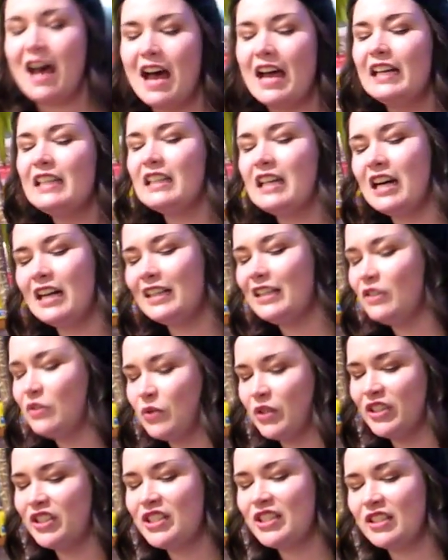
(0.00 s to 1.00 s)
I got an
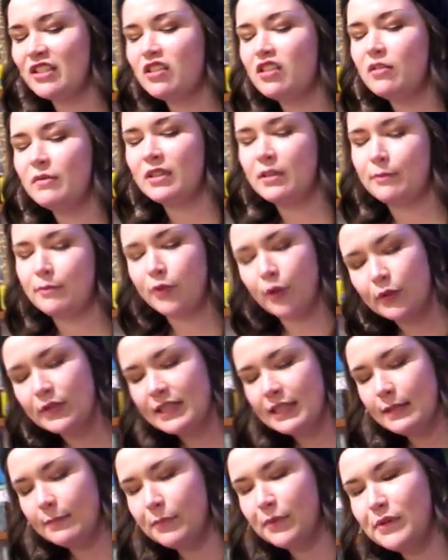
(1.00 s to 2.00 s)
orange-sicle with a protein
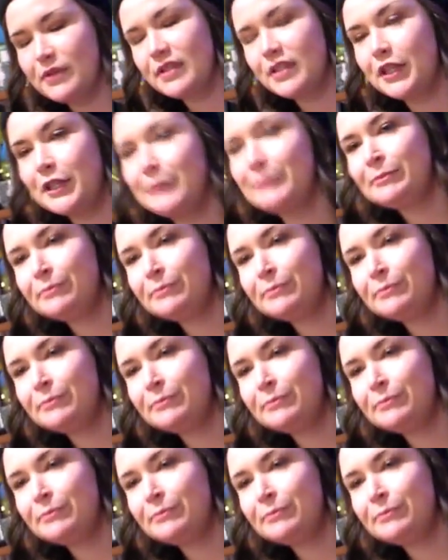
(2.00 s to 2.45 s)
booster.